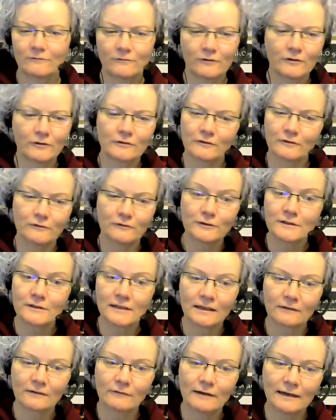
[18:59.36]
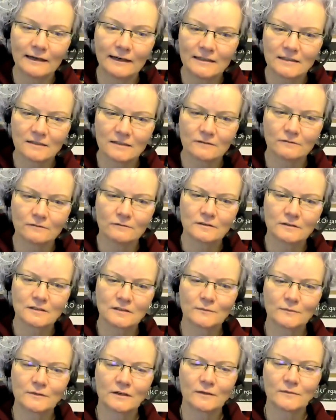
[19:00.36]
the funding really to
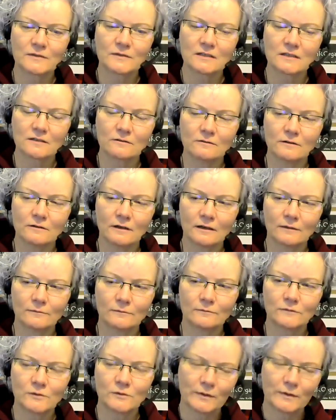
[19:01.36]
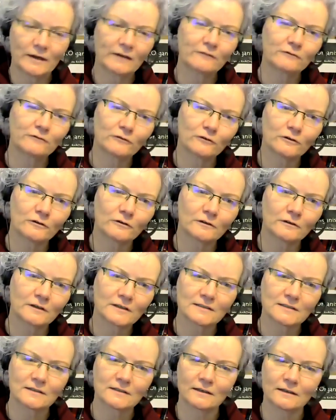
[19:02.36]
sometimes to pay for
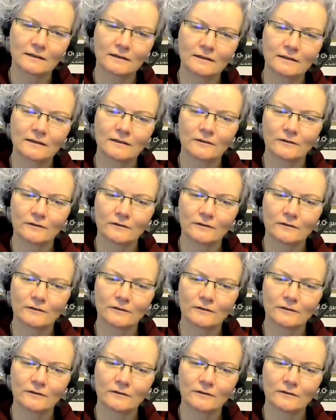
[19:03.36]
the you know,